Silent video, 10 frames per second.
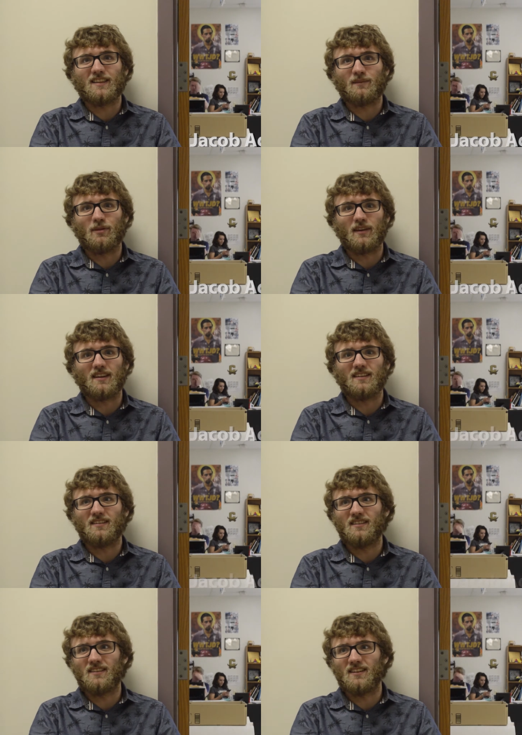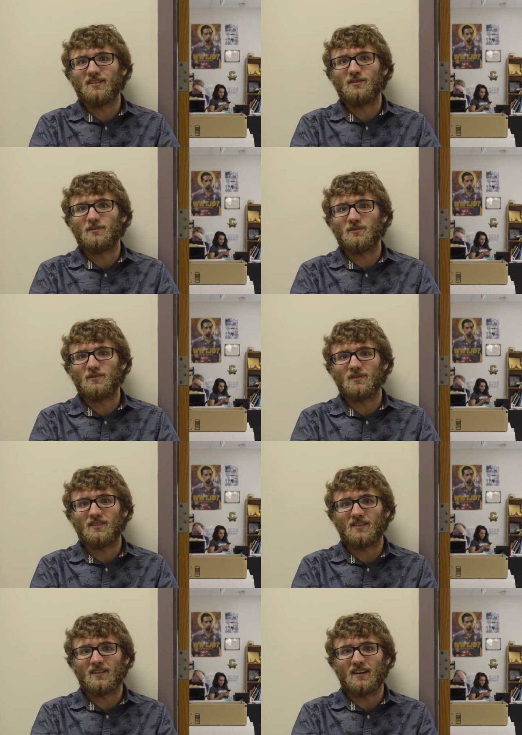them thinking, and
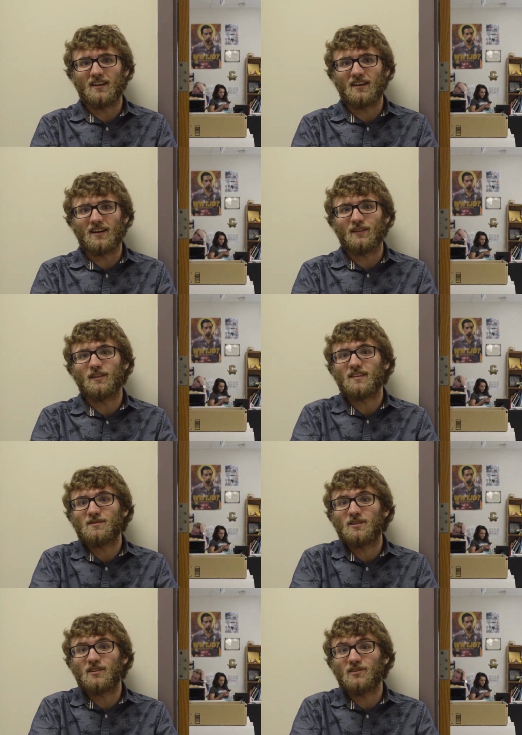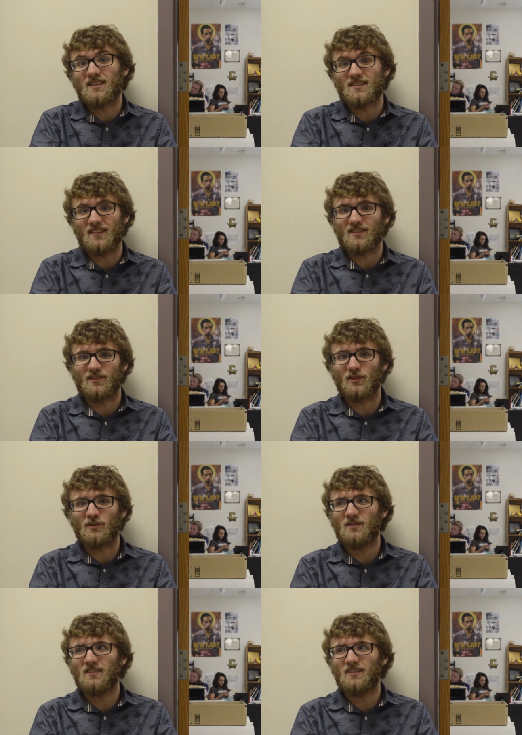I think that's one of the greatest things, you know.